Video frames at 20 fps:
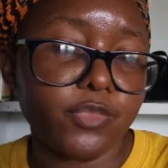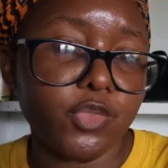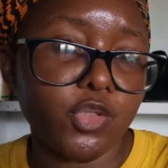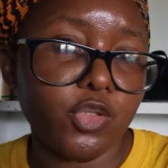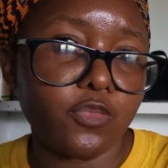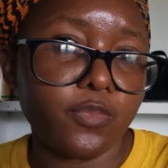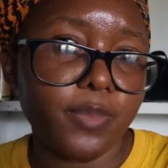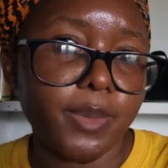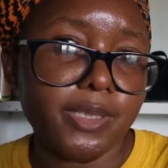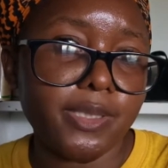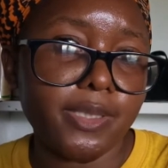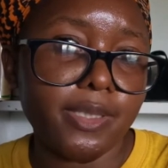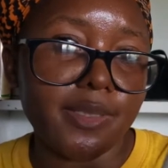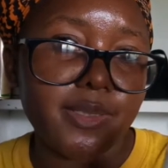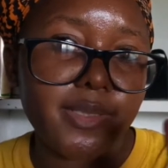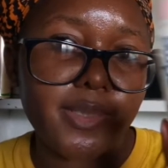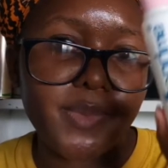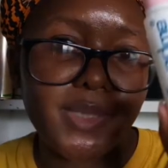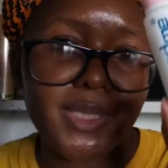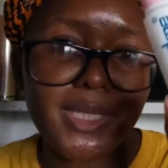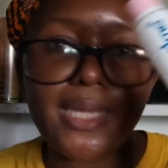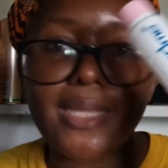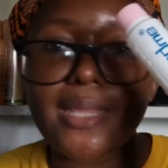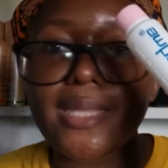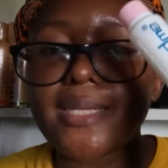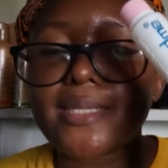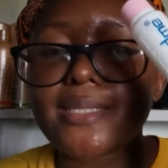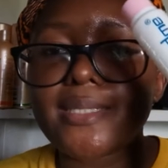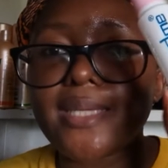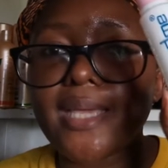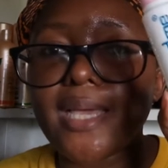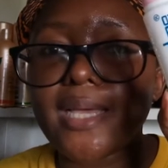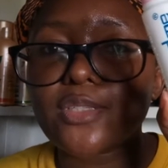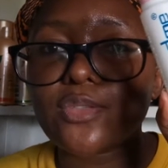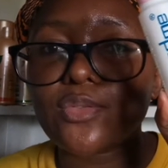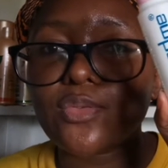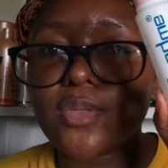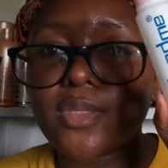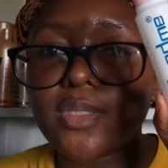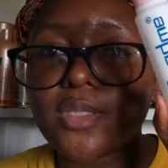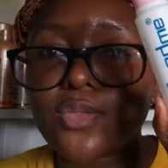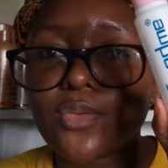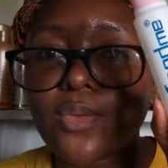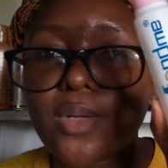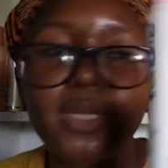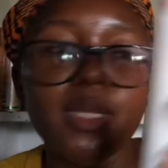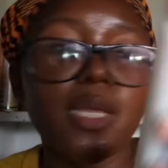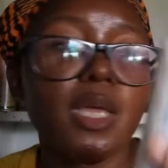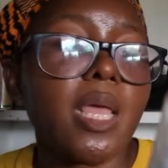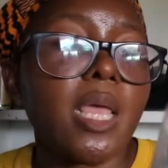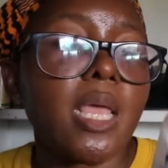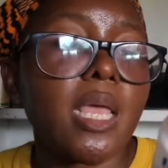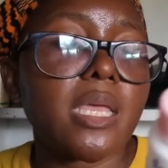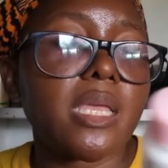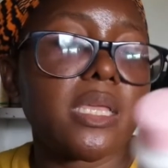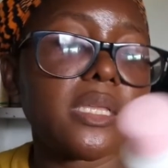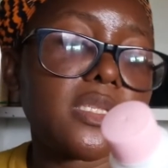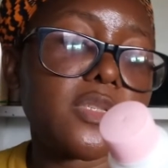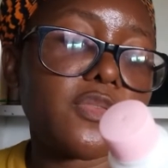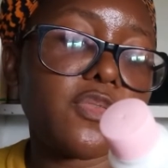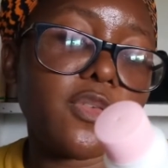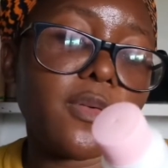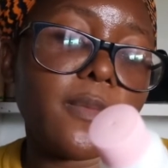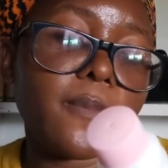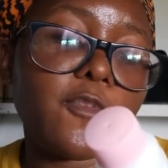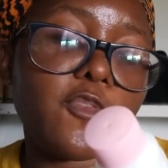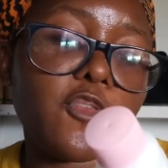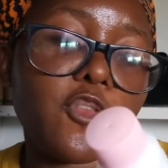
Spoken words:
12%, something like that. Yeah, so this one, it's from